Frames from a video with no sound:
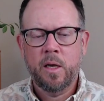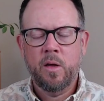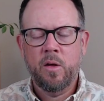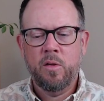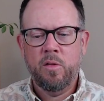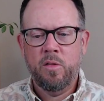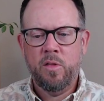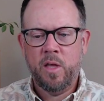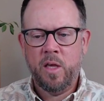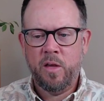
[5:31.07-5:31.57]

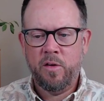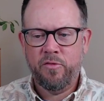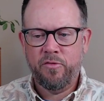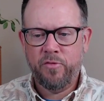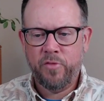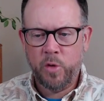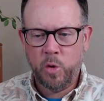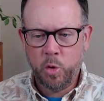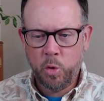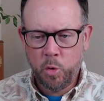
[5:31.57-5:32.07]
The
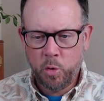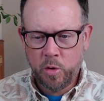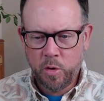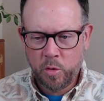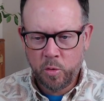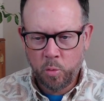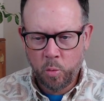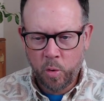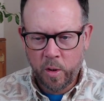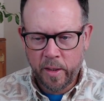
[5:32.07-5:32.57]
food
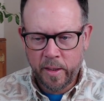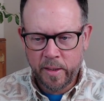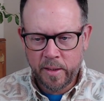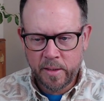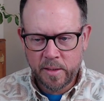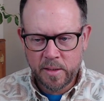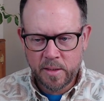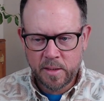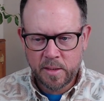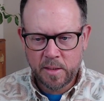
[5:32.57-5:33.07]

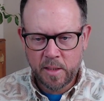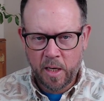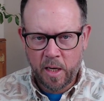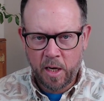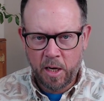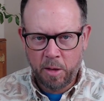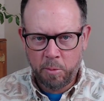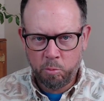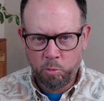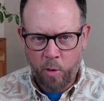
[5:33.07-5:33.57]
was
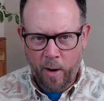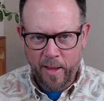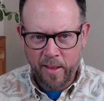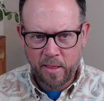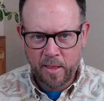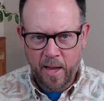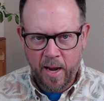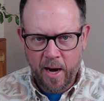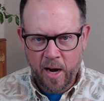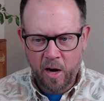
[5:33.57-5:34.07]
um, right
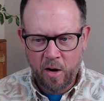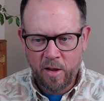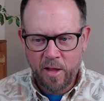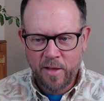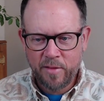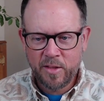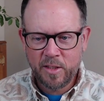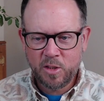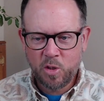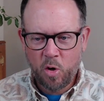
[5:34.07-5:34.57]
there.
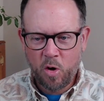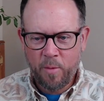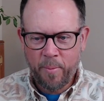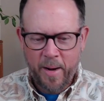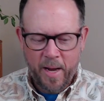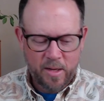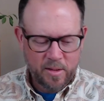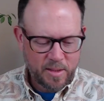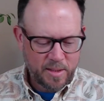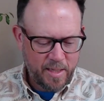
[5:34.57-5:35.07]
The
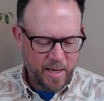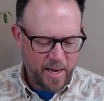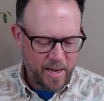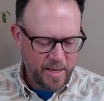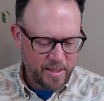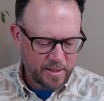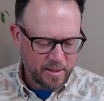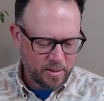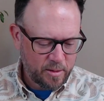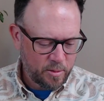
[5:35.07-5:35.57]
Dormouse
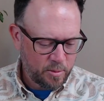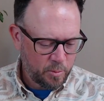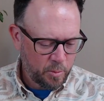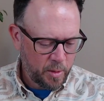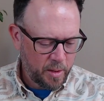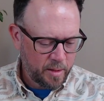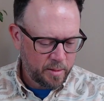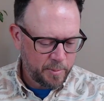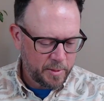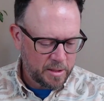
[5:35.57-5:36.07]
desk. We're
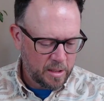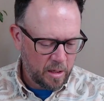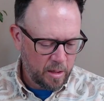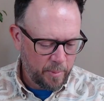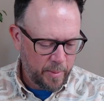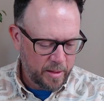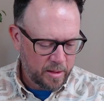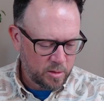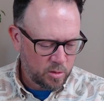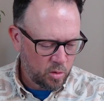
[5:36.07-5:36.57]
going to be talking
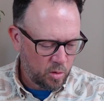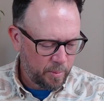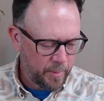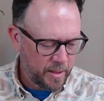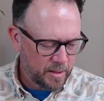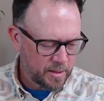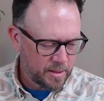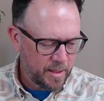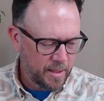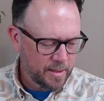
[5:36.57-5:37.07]
about the
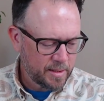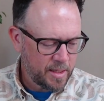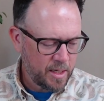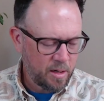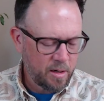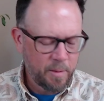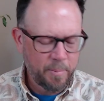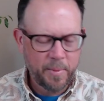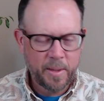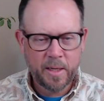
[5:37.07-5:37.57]
Dormouse desk here
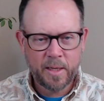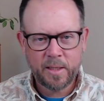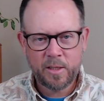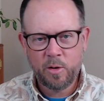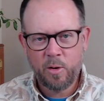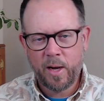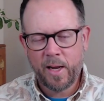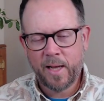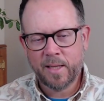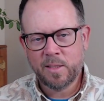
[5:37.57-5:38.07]
in a minute, who
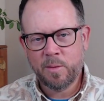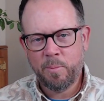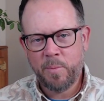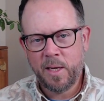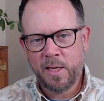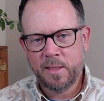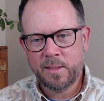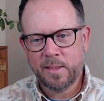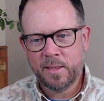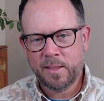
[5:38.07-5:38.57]
I got to
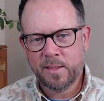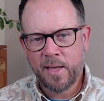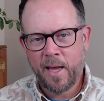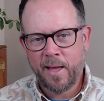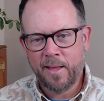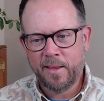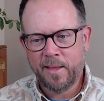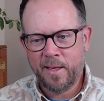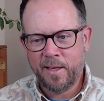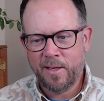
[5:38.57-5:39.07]
meet
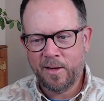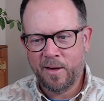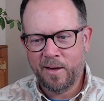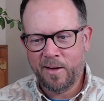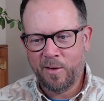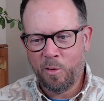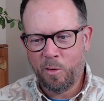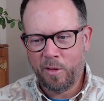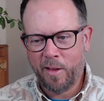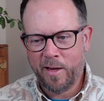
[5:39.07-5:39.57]
at the uh,
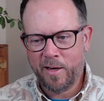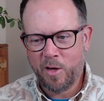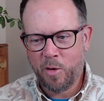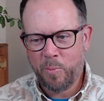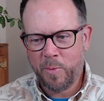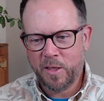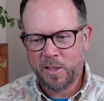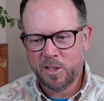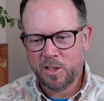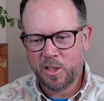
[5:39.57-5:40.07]
Orlando
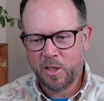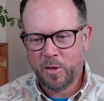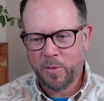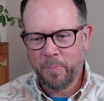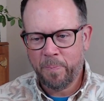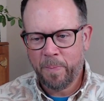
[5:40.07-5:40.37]
Pen Show.